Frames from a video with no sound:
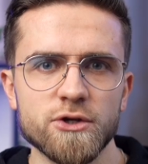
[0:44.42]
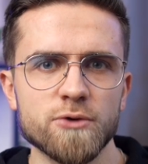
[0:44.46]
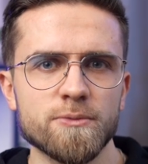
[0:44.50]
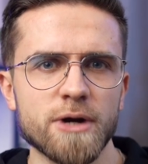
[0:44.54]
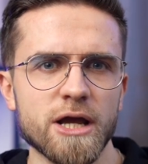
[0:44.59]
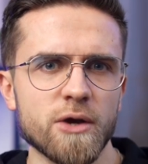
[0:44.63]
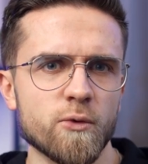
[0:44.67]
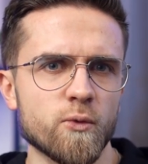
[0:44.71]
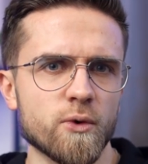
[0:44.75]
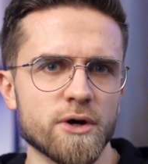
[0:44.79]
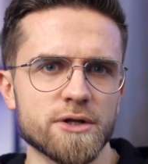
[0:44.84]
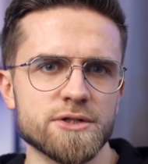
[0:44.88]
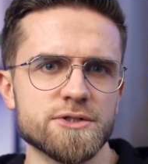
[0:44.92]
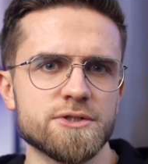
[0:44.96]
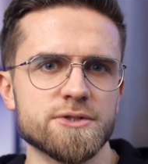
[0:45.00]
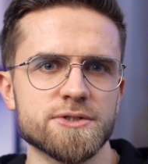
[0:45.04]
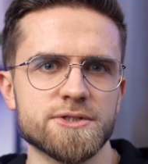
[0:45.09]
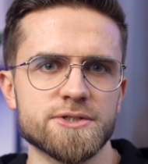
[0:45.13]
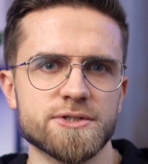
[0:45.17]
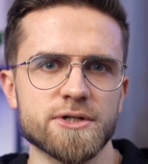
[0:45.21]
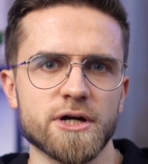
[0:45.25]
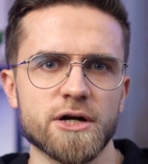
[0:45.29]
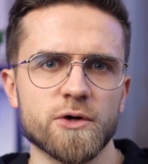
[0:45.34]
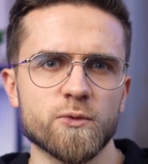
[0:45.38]
you might want to
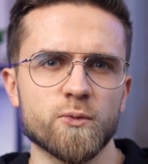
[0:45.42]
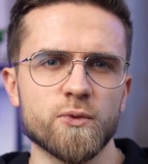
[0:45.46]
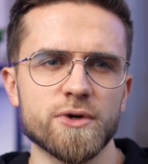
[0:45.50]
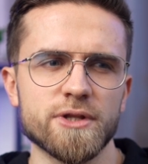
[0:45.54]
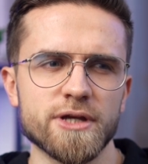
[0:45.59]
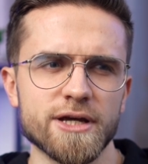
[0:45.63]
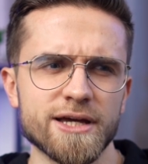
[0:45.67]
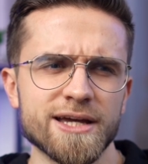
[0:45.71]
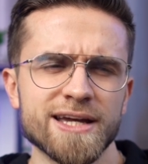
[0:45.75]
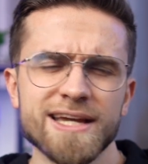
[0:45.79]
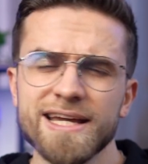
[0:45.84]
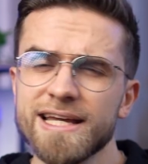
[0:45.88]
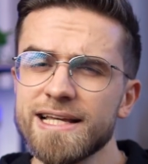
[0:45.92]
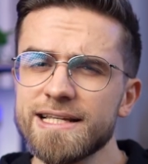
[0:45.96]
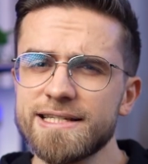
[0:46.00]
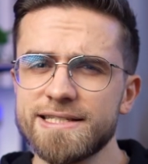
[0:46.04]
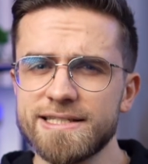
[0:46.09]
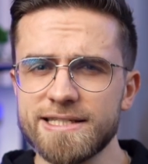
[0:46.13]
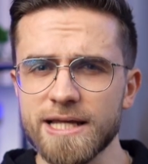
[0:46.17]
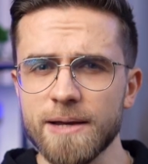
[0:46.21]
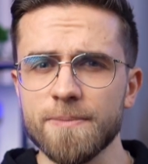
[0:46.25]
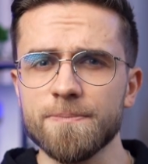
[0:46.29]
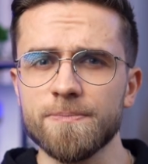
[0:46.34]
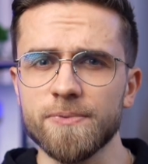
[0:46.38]
start with a
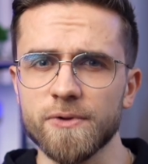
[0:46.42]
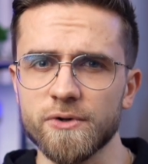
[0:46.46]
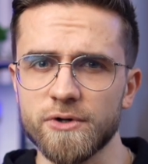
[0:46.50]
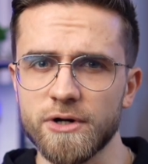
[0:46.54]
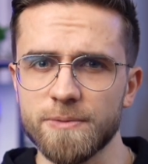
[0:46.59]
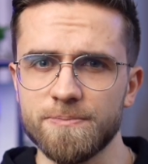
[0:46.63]
simpler